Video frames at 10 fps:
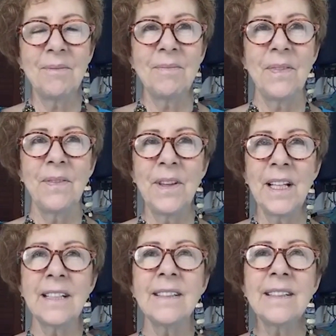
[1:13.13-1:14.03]

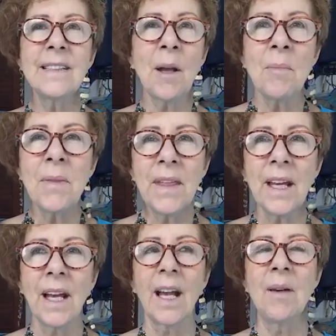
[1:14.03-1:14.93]
think
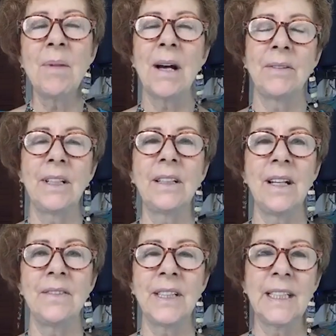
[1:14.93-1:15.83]
something about
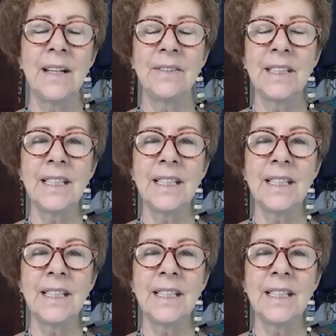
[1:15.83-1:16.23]
11/11?